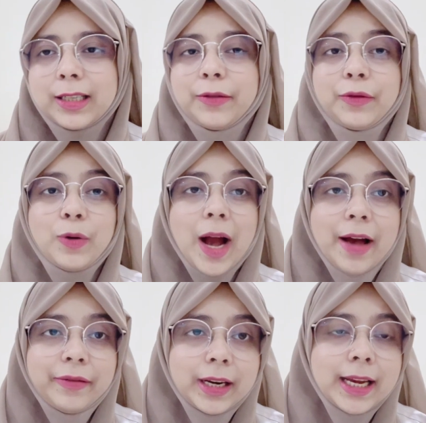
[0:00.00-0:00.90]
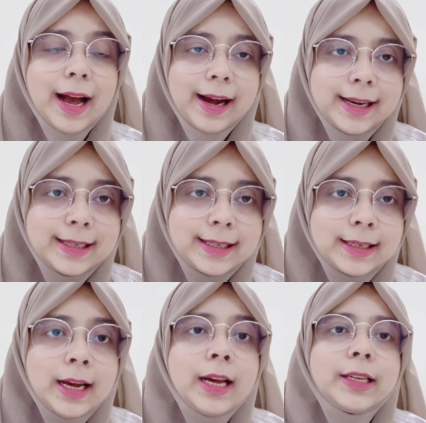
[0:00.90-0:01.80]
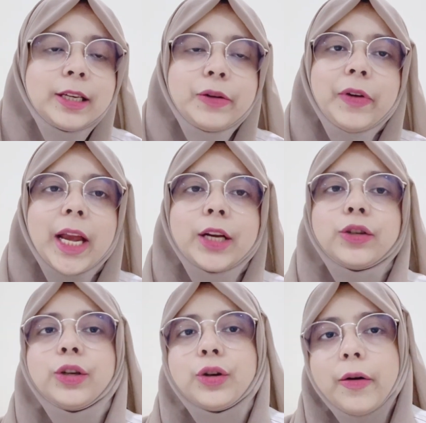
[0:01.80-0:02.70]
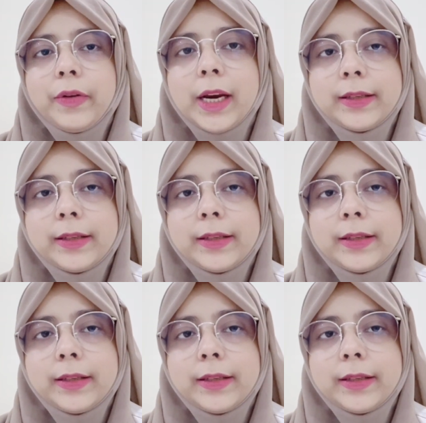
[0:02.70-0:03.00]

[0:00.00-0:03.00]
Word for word: is if you have any ielts certification toefl